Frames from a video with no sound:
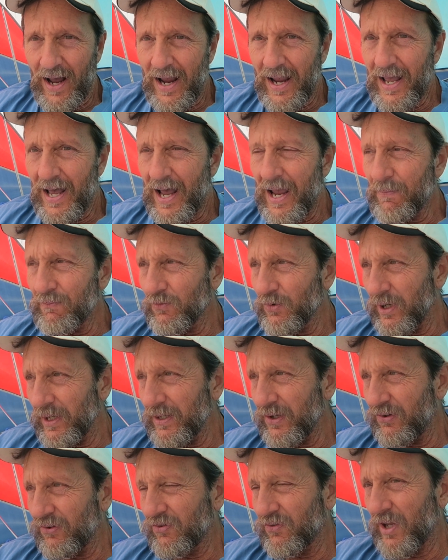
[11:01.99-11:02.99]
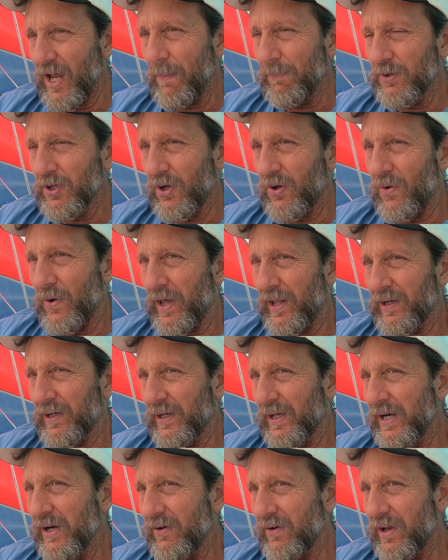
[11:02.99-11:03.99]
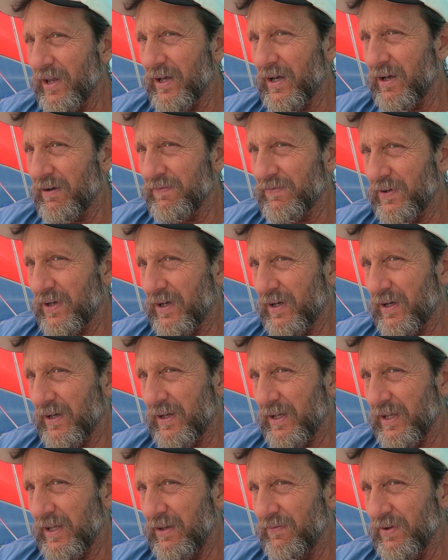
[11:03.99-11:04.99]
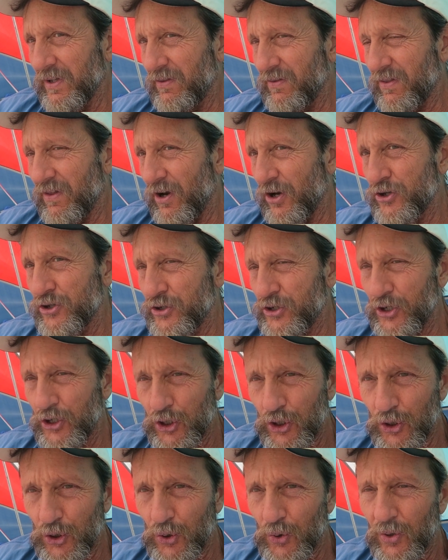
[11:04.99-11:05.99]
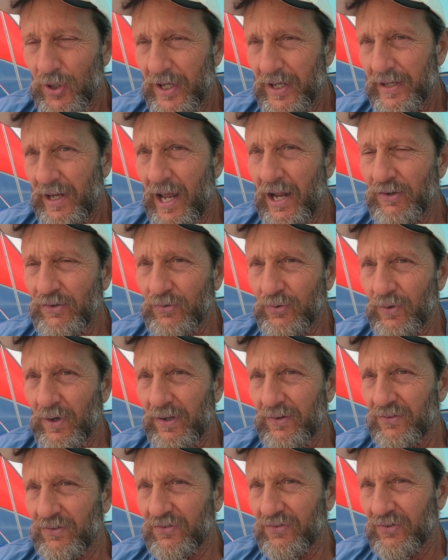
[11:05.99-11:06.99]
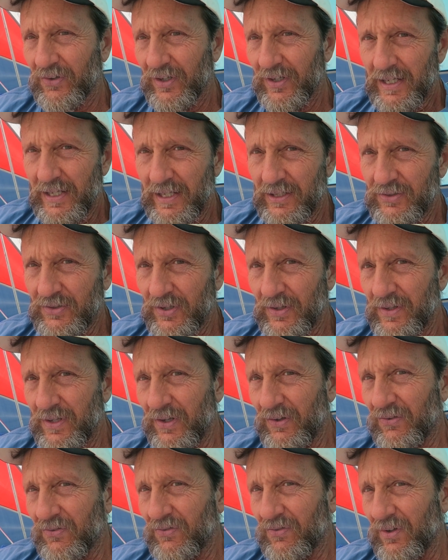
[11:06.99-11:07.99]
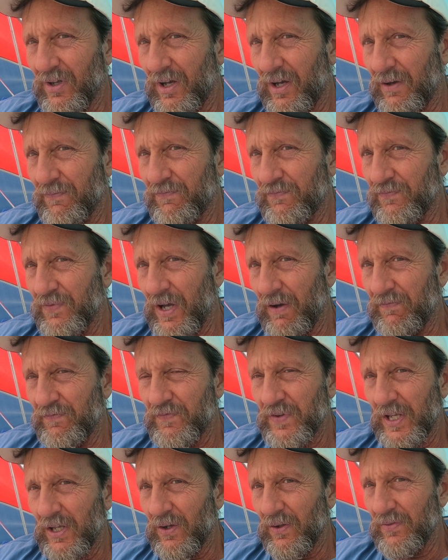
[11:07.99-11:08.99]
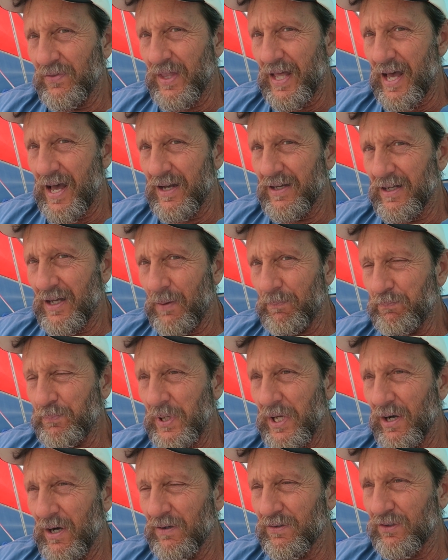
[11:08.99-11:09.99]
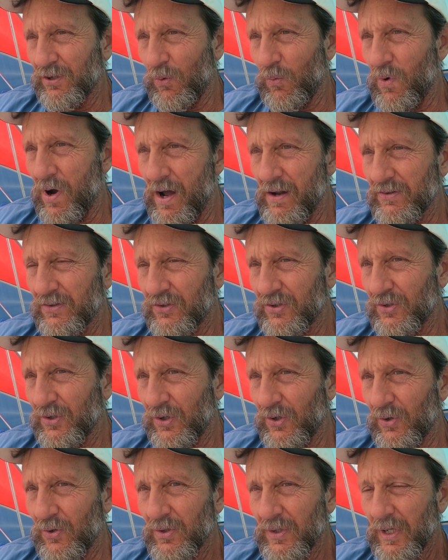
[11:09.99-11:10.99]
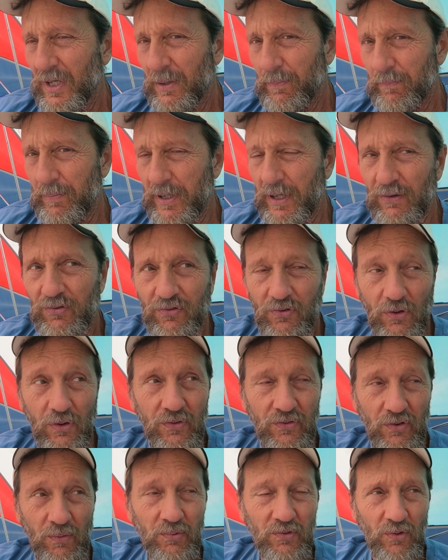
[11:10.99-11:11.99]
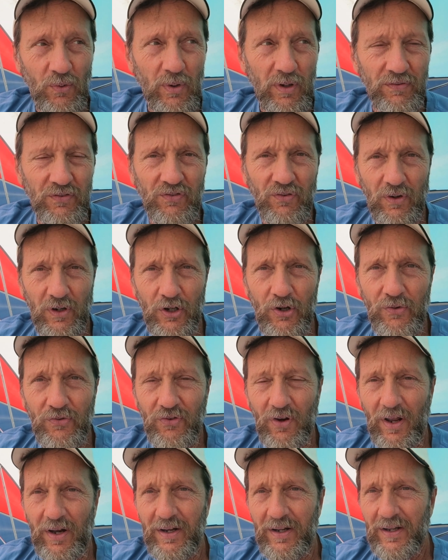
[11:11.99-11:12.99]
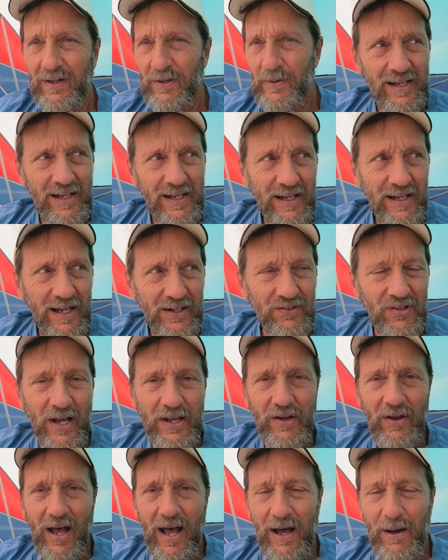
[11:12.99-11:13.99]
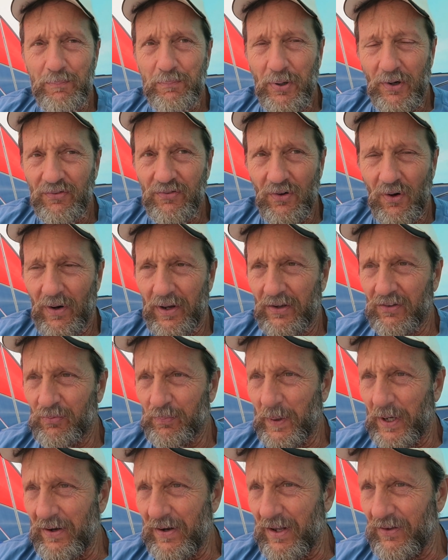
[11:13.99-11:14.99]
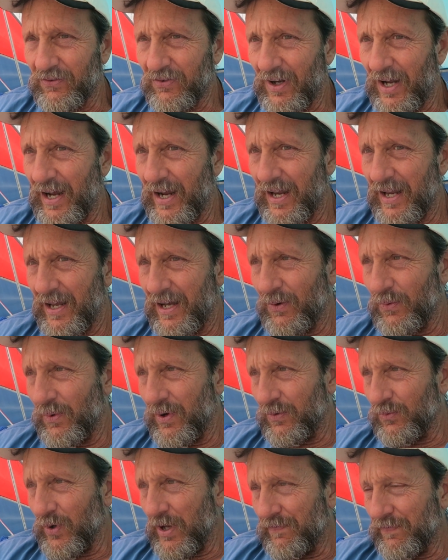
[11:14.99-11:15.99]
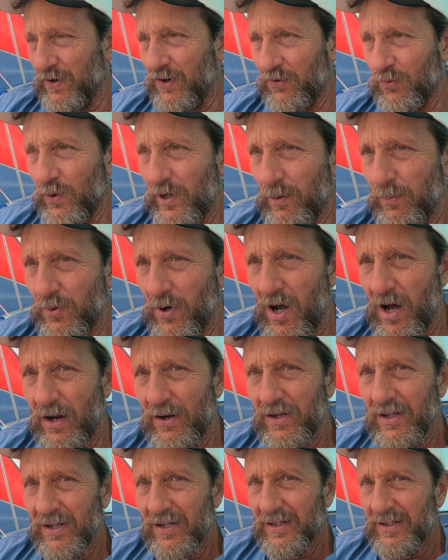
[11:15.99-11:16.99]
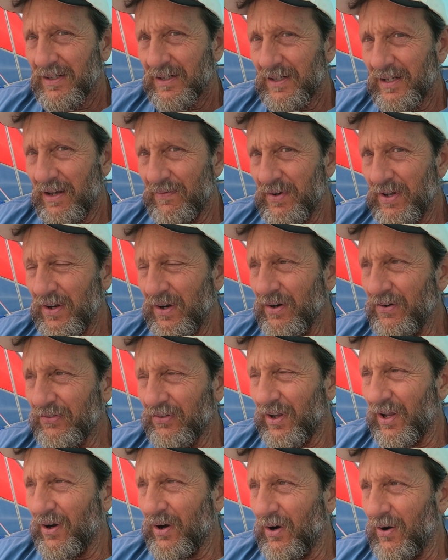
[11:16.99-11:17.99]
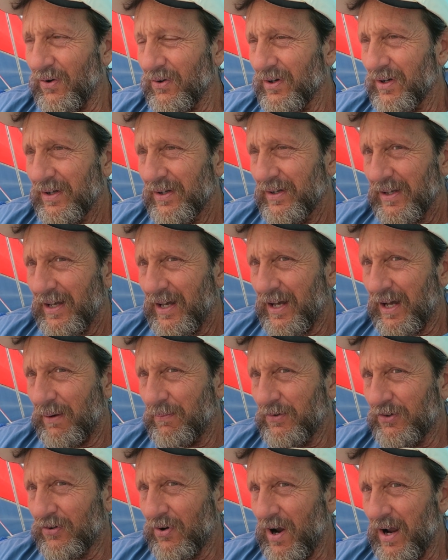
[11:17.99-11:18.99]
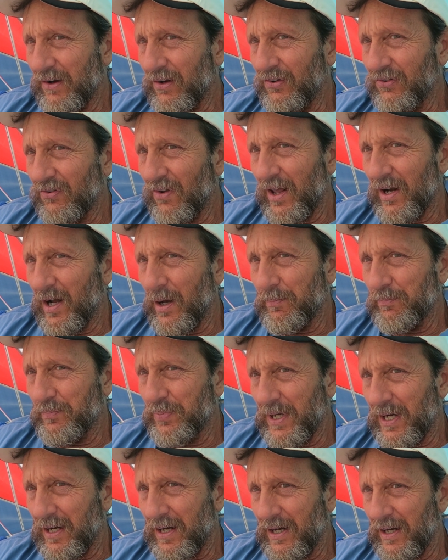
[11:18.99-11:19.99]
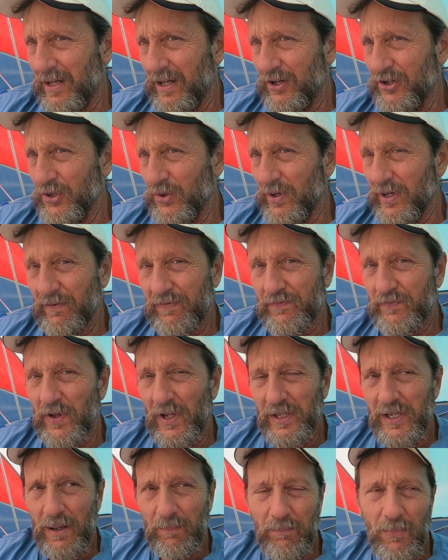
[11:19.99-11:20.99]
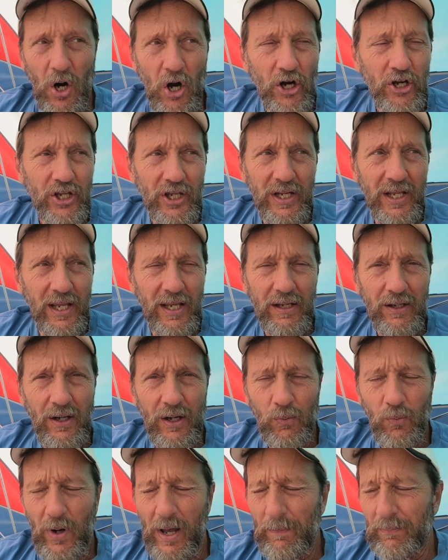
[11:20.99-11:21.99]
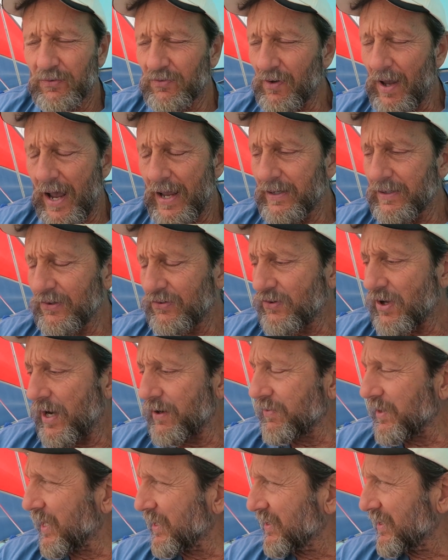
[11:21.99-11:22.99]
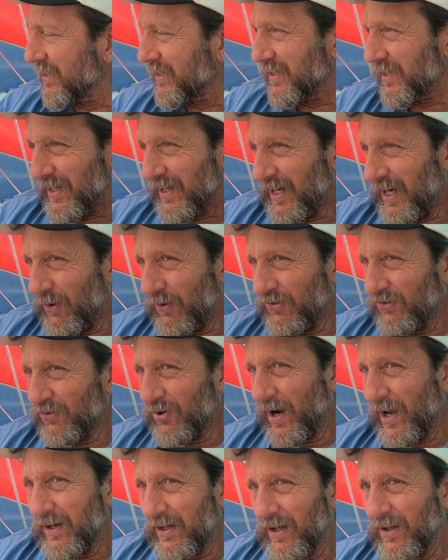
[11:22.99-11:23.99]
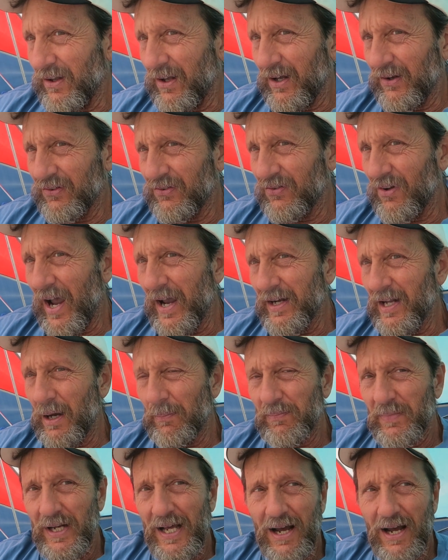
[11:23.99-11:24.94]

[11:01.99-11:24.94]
I, I'm really skeptical and leery of uh, even new entrants into this uh, a field that appear to want to be a, some sort of solution. I'll tell you a personal experience. I uh, when we first went abroad eleven years ago, I'm trying to set up, uh, do an affiliate marketing uh, website, this kind of thing. And I was trying to uh, sign up.